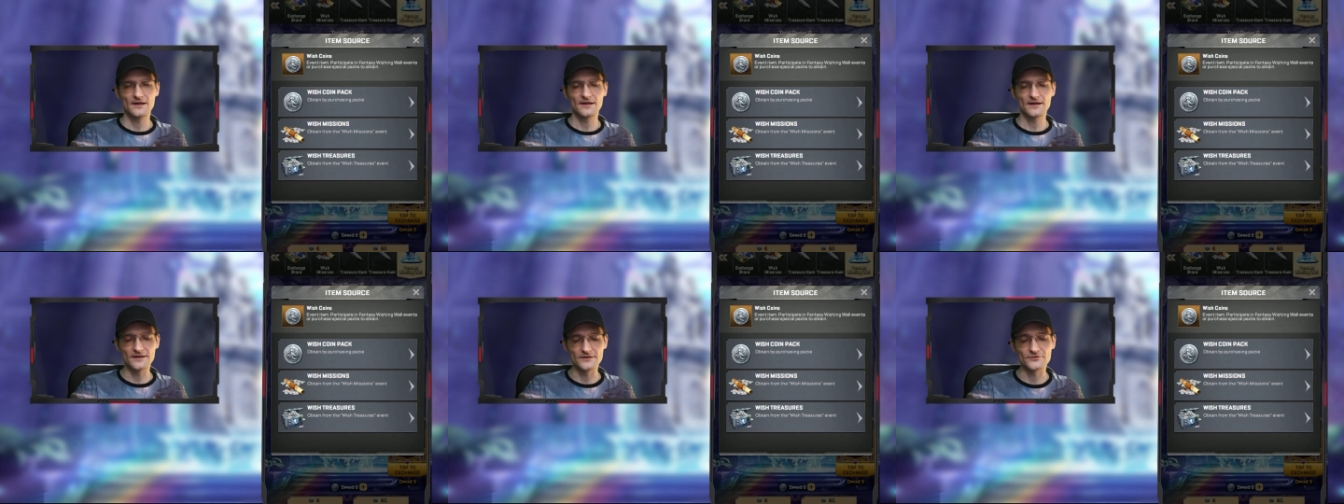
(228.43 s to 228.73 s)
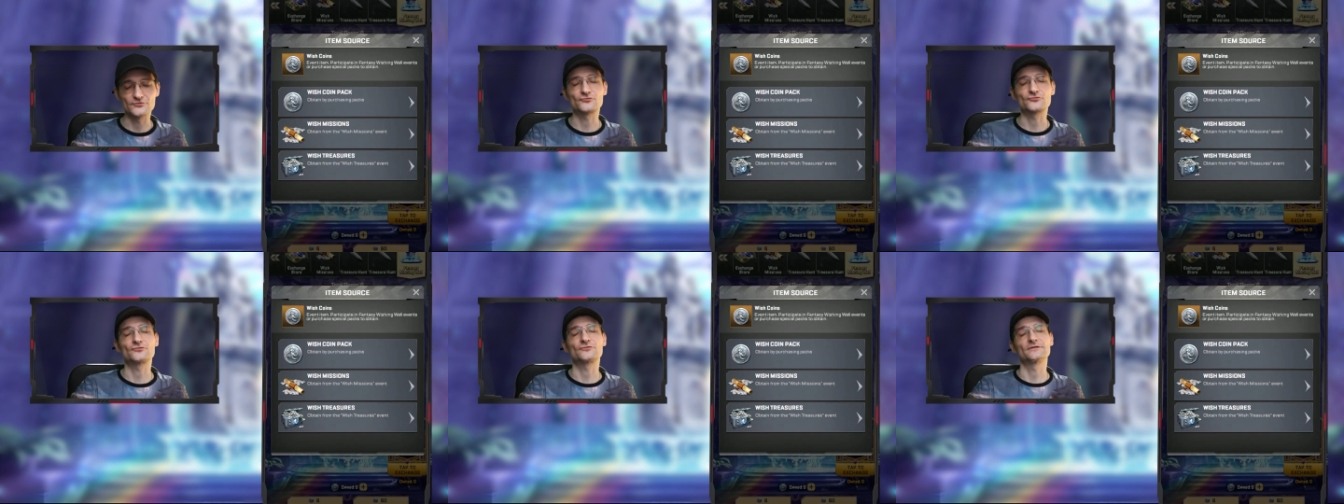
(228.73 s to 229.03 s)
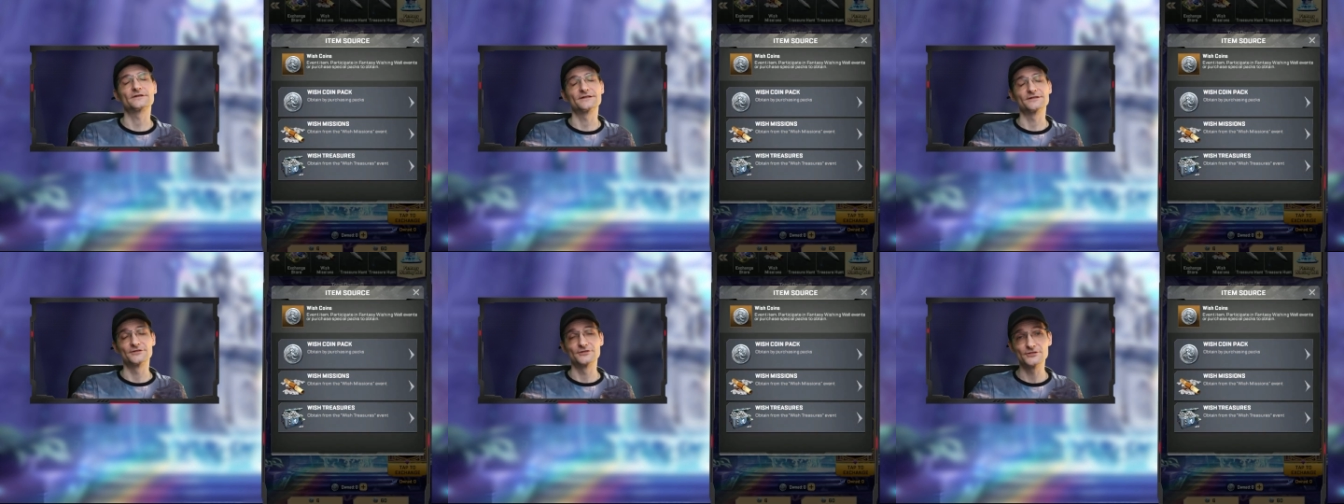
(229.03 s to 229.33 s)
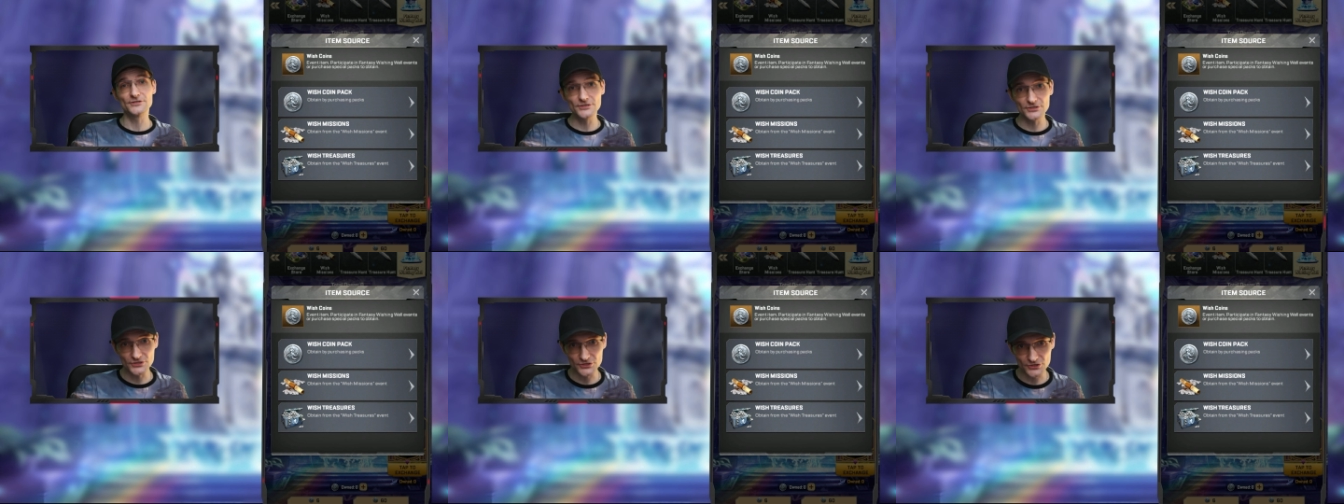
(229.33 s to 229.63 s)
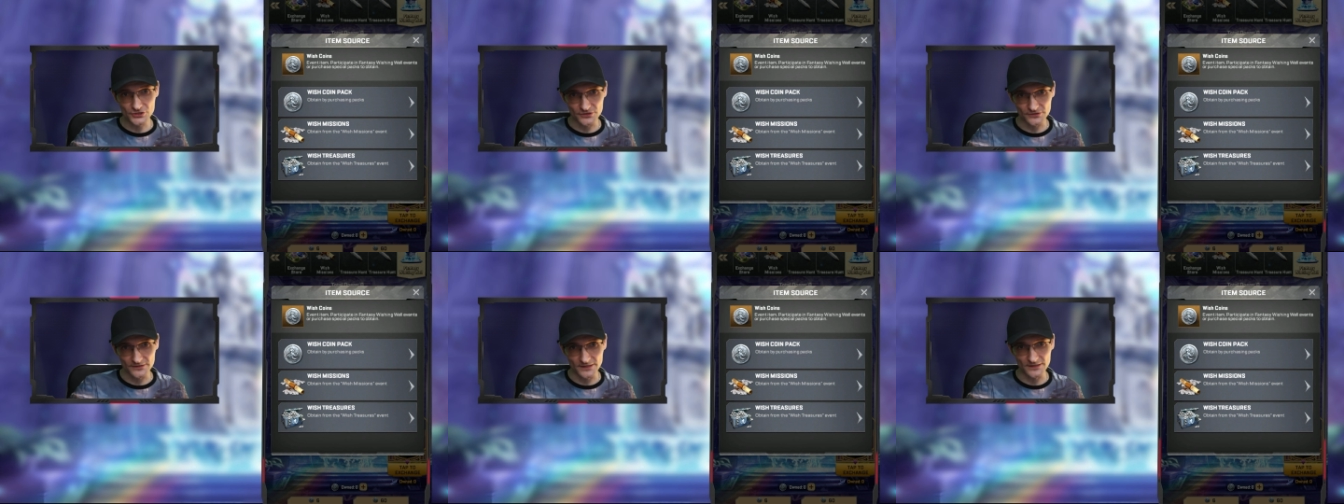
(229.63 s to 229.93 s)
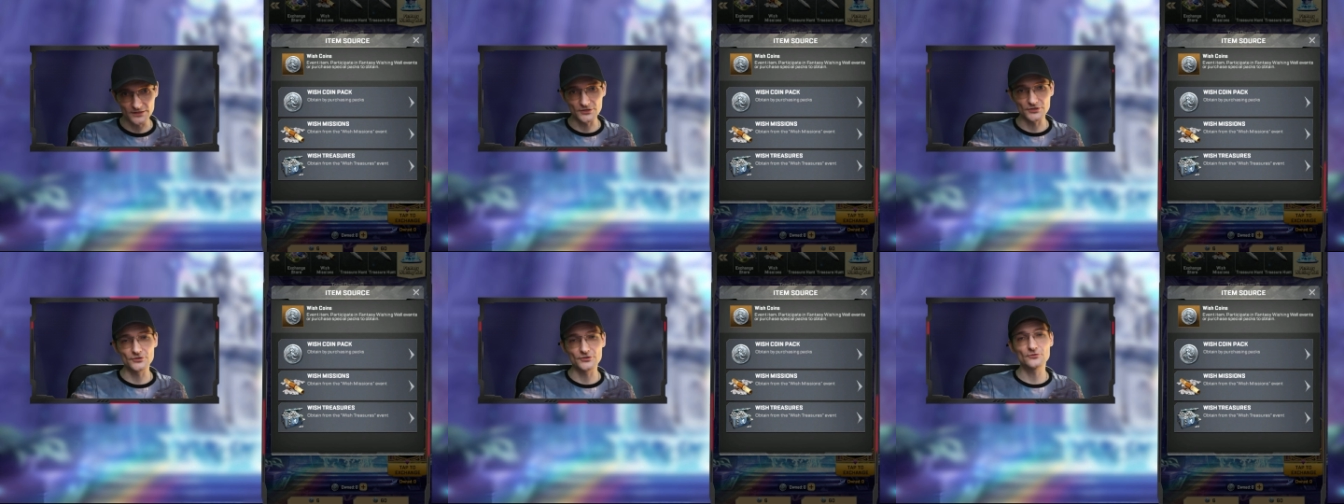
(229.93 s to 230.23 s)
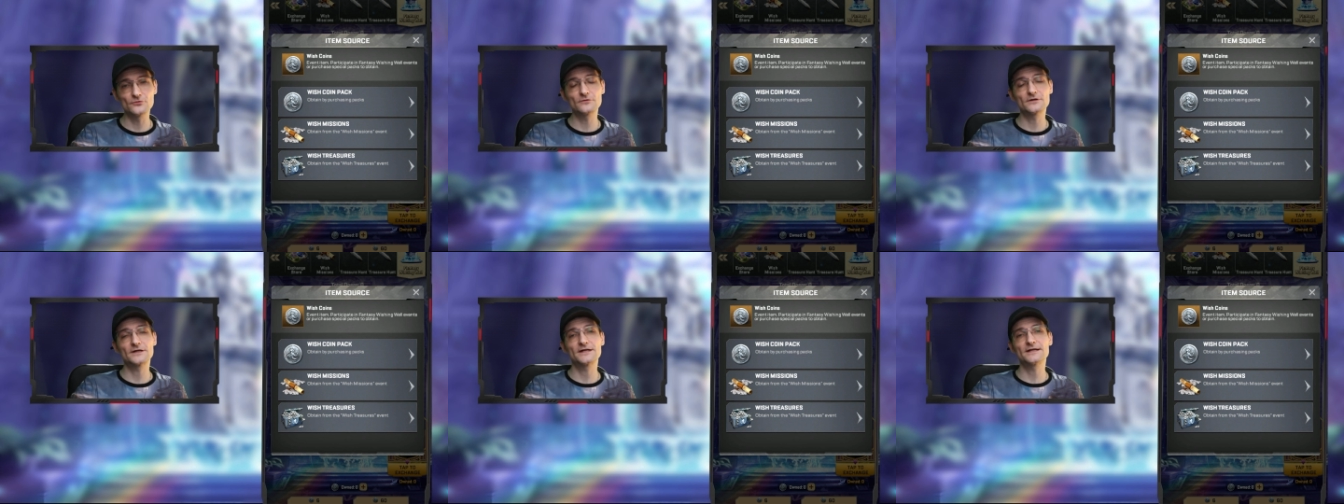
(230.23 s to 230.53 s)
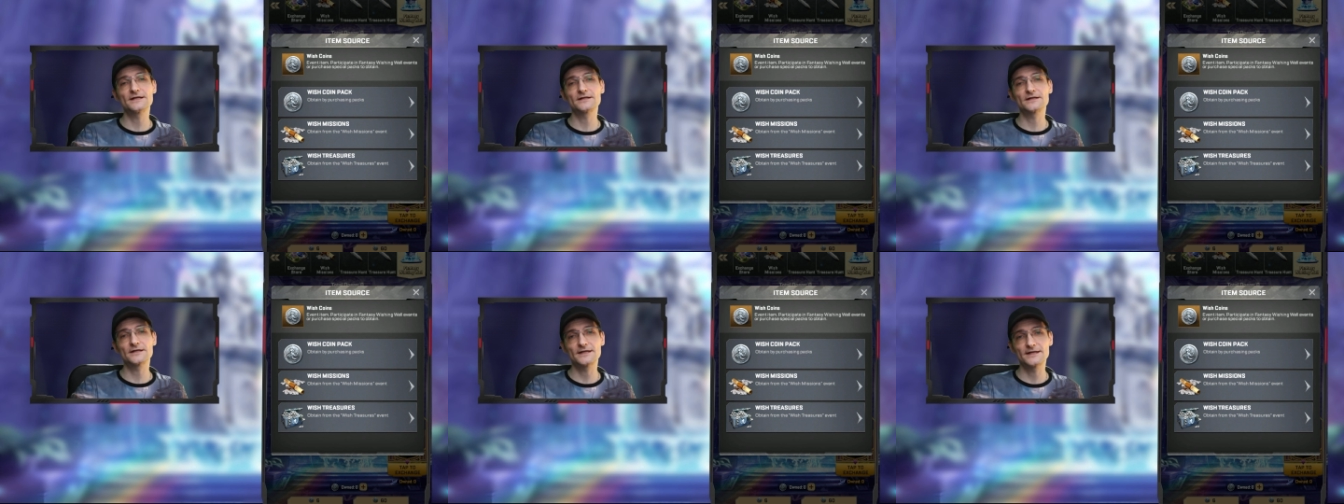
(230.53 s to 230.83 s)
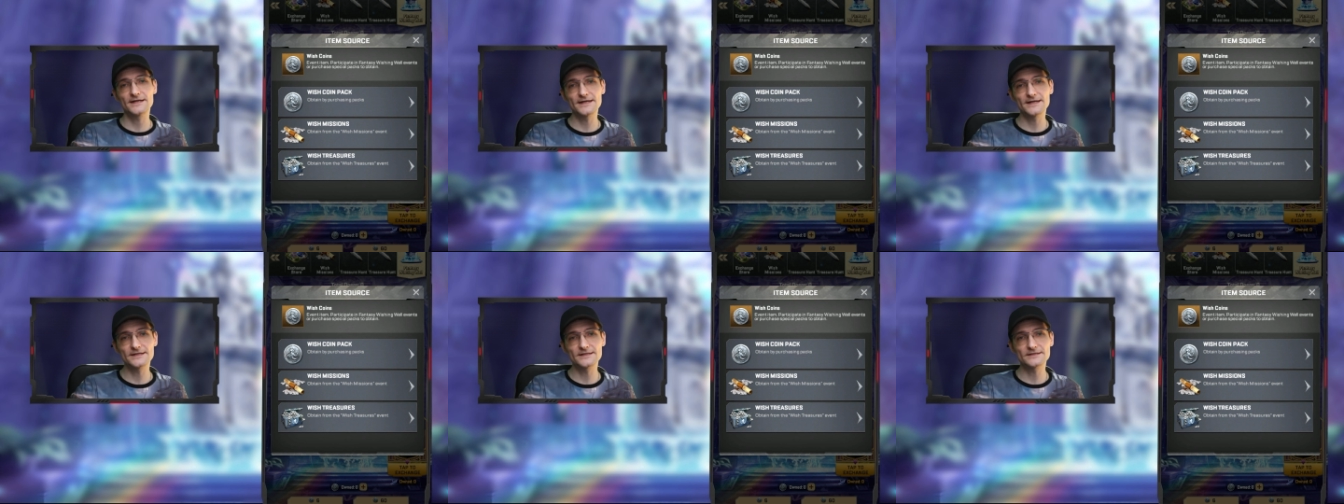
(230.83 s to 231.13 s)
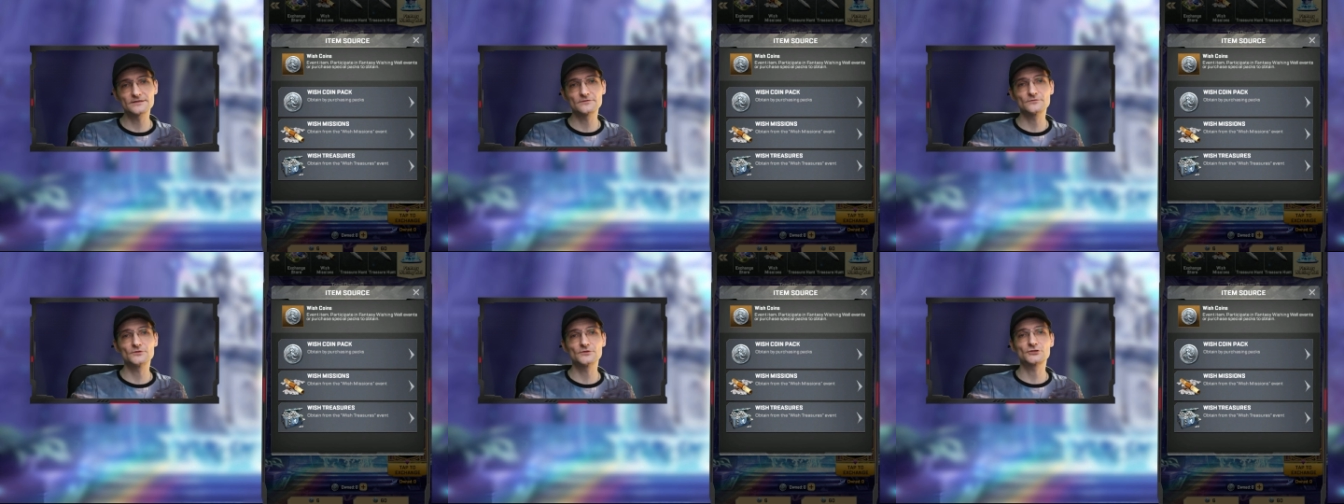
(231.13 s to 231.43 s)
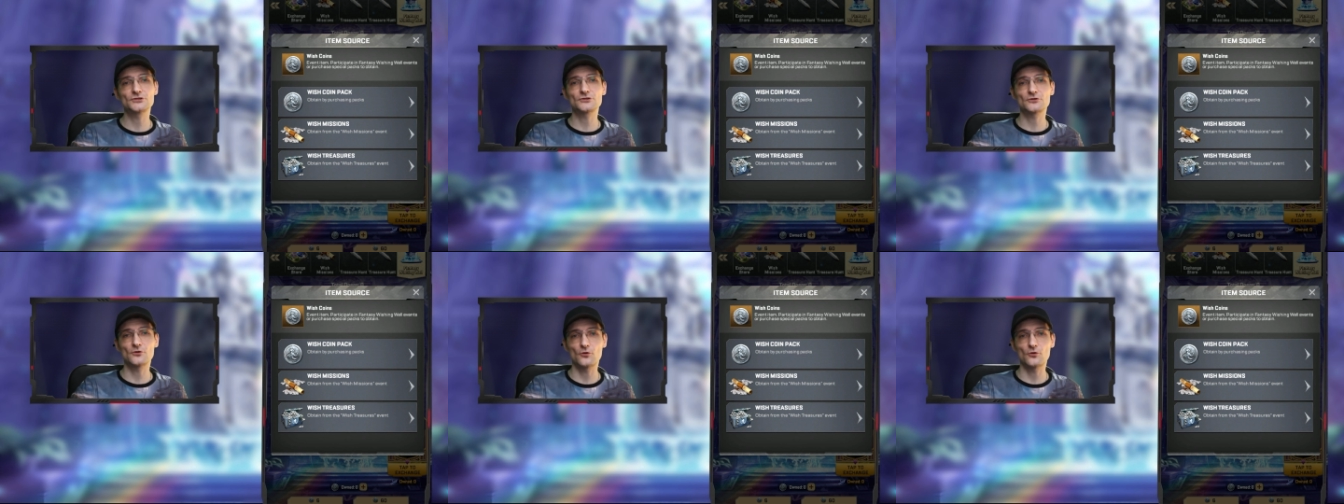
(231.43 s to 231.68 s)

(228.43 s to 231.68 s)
And traditionally you can get Wish